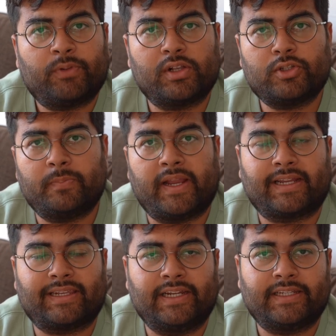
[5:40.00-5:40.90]
Also
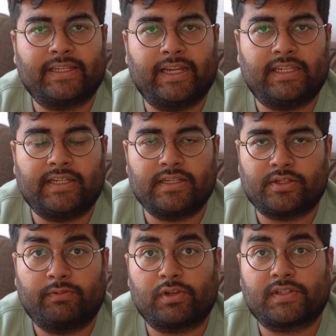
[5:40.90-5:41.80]
back in
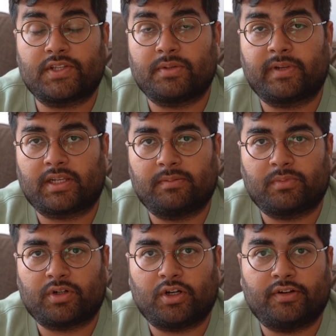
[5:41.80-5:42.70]
1980s, there was such a big
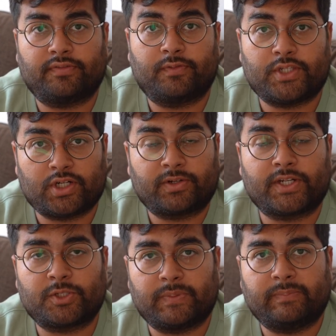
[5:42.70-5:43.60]
number of
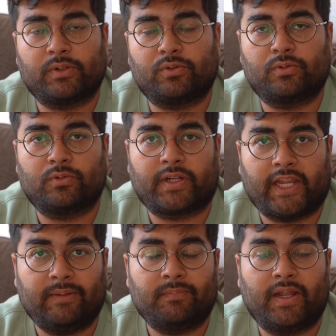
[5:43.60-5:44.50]
Turkish people who
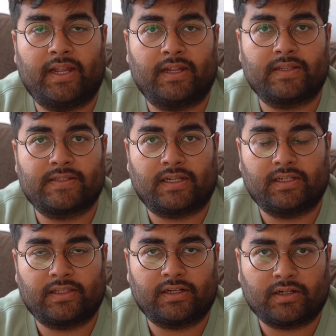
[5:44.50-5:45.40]
came and
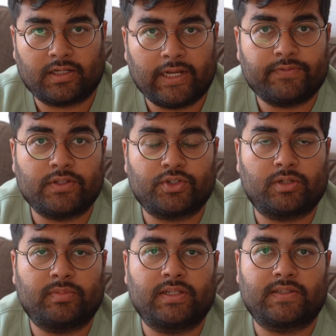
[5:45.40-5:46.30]
started their lives in
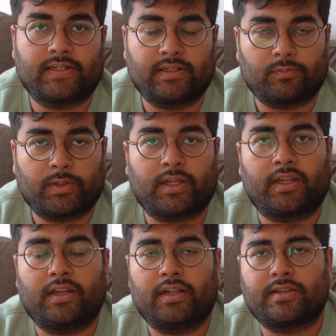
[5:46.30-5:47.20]
Germany, started
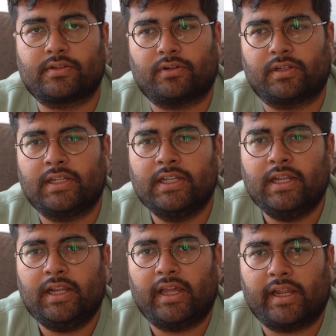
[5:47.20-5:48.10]
working here and so on.
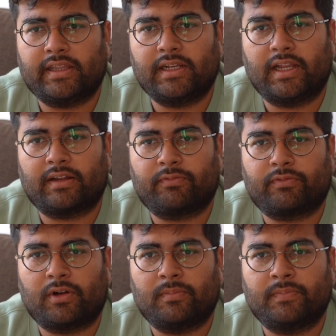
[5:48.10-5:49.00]
And I think like
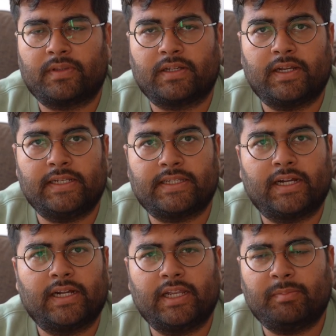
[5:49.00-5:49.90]
from the
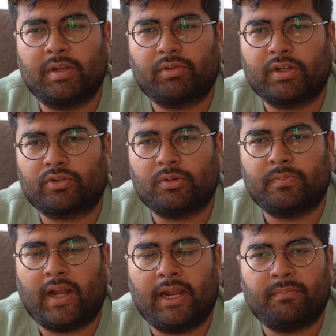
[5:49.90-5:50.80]
entire immigrant
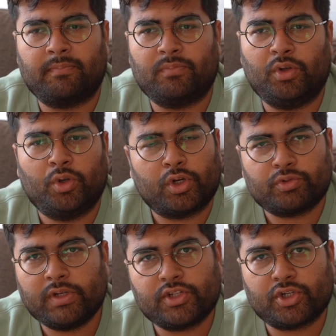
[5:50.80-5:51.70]
group, I'm
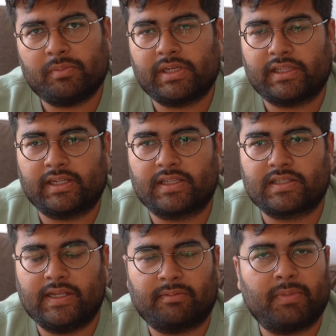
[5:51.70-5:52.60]
not really sure, but I think
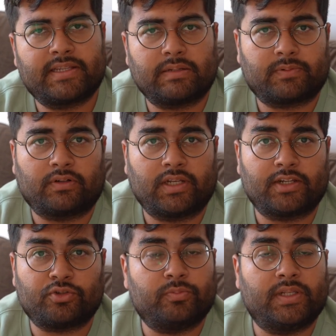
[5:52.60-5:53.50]
it makes up around
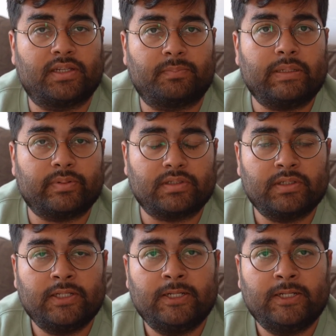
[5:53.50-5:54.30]
like 2 million people